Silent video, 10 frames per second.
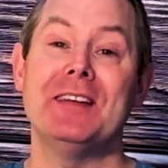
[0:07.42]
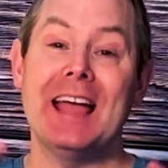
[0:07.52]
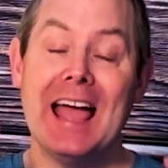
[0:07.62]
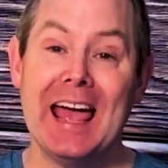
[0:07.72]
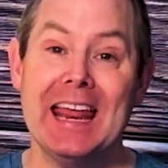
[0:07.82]

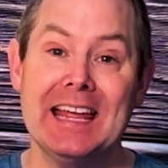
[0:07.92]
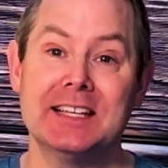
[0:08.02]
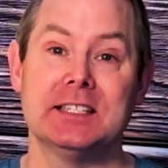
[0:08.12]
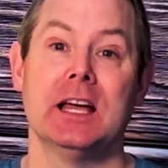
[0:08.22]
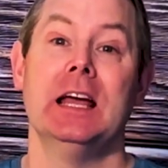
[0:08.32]

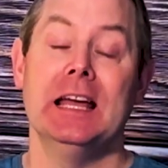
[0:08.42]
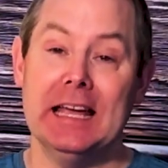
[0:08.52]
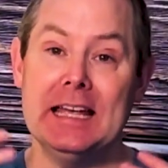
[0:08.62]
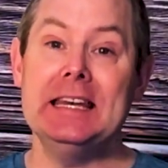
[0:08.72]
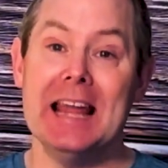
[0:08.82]
headaches
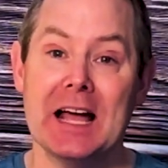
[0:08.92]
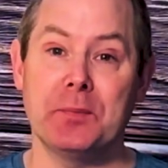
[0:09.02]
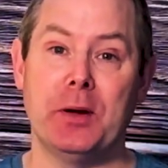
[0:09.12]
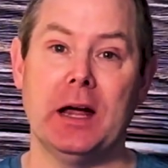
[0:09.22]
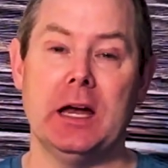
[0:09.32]
and neck
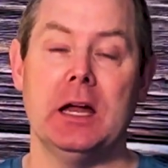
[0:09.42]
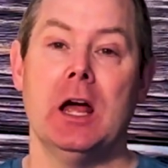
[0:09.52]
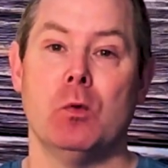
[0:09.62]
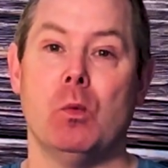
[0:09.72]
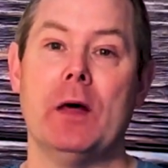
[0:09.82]
pain,
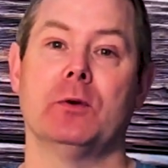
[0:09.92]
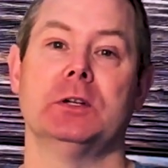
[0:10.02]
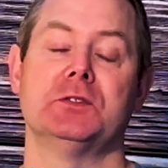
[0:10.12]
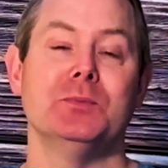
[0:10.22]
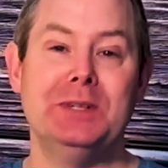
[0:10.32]
whether
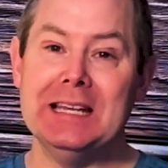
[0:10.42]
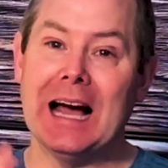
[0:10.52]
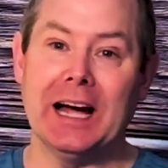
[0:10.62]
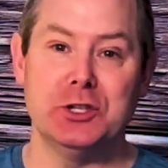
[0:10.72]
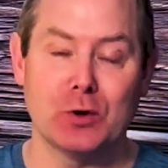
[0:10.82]
it's from
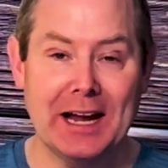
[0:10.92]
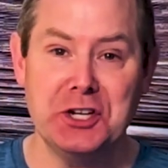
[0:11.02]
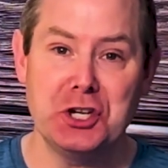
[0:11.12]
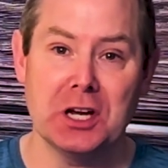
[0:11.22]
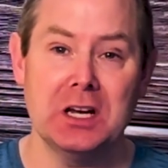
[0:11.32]

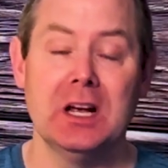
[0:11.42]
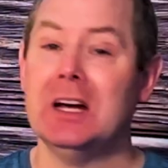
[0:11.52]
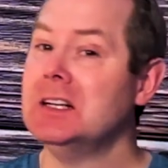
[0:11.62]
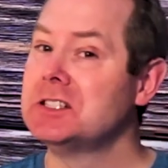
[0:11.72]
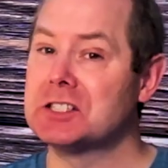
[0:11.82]
dehydration,
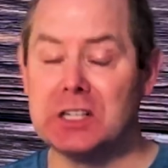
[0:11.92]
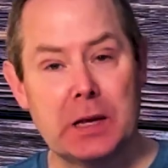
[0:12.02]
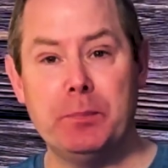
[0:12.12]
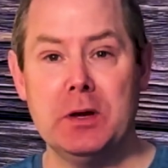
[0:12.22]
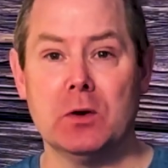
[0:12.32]

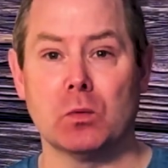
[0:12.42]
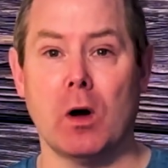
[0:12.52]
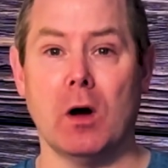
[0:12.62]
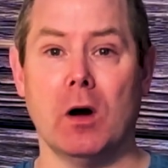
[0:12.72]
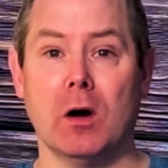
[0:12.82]
sleeping
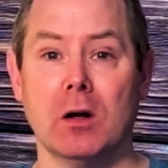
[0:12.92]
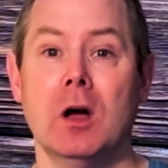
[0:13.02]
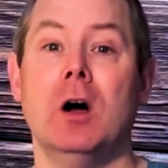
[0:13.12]
wrong,